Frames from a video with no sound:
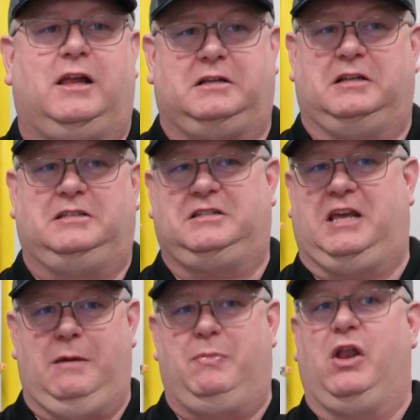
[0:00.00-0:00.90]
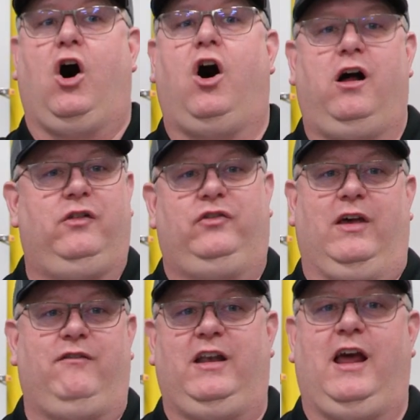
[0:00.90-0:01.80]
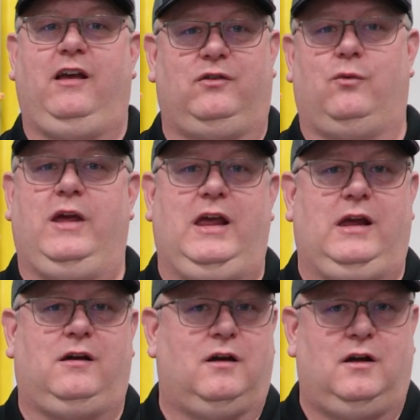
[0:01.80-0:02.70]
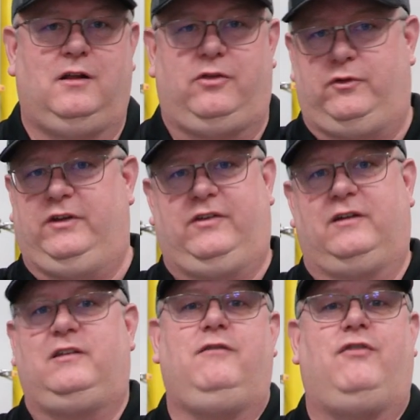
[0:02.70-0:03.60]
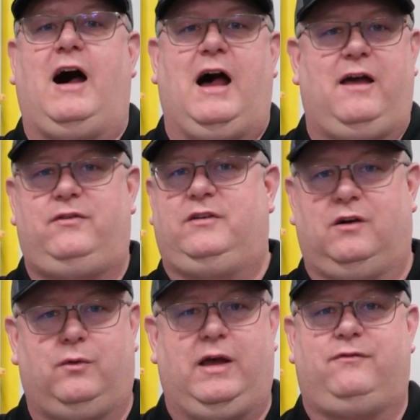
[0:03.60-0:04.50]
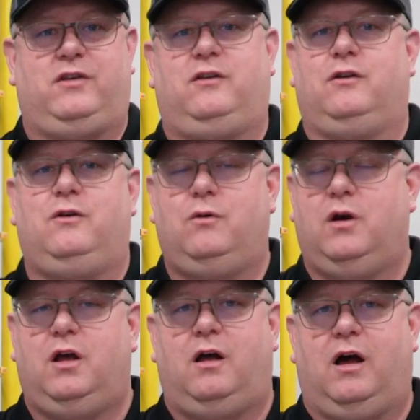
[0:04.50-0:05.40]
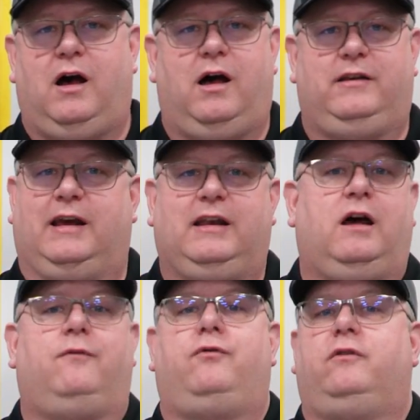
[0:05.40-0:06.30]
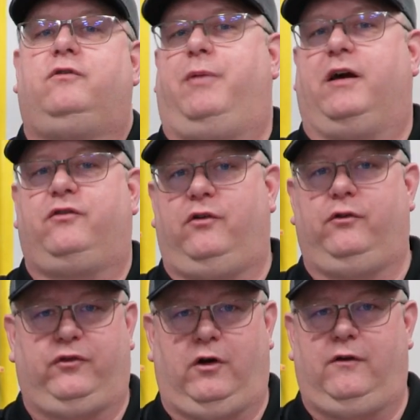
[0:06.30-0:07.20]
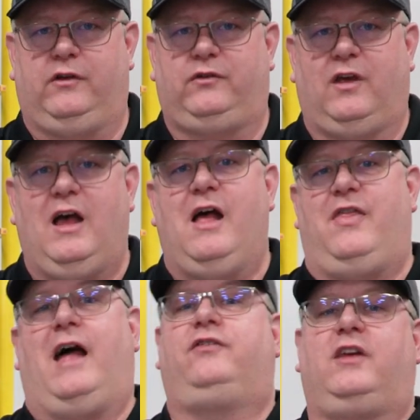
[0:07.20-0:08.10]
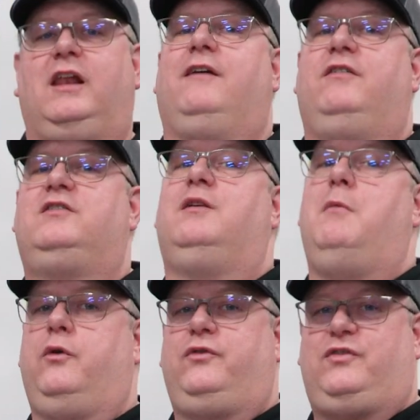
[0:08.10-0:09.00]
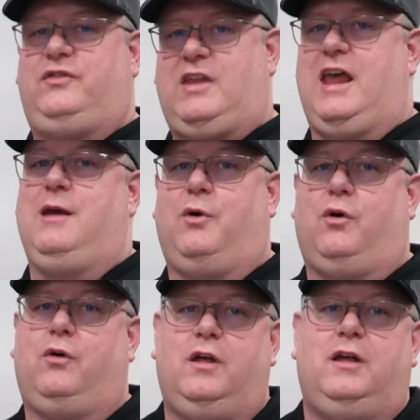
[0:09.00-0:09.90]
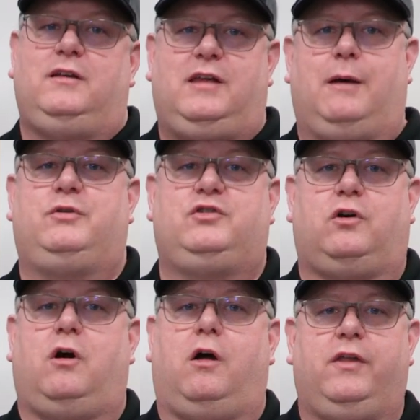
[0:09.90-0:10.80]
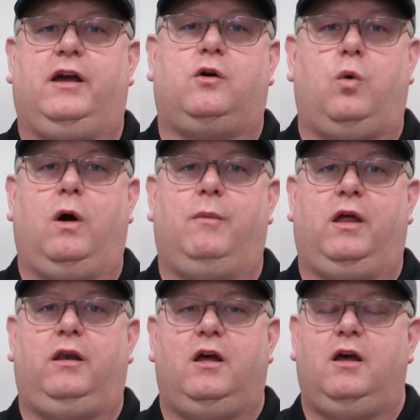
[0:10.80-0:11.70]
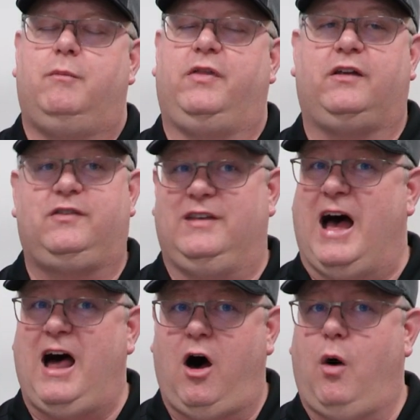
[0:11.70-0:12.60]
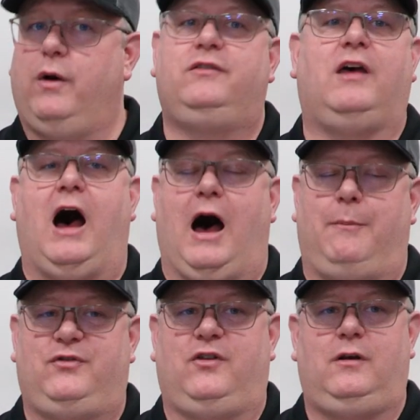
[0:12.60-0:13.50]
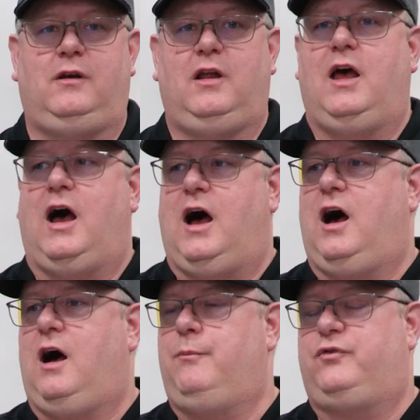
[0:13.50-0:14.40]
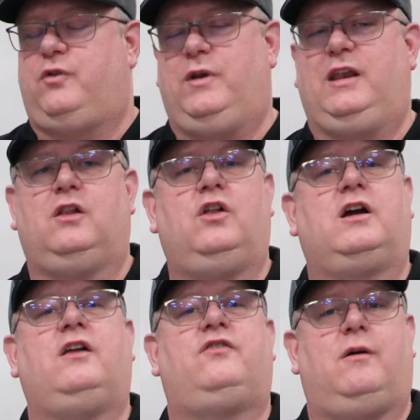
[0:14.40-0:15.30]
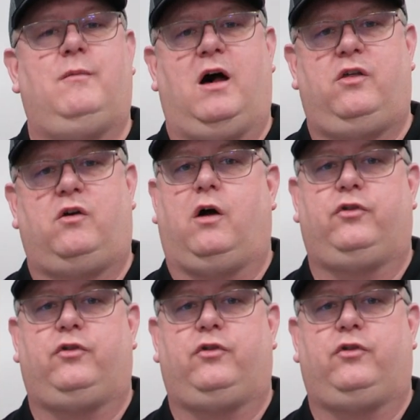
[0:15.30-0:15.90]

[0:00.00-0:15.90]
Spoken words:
Like, let's keep it on 7 days a week, 365, until we have to take it down for inspection or service. That's gonna give us the most stable temperature on the equipment. But that's not always an option, so we need to look at some other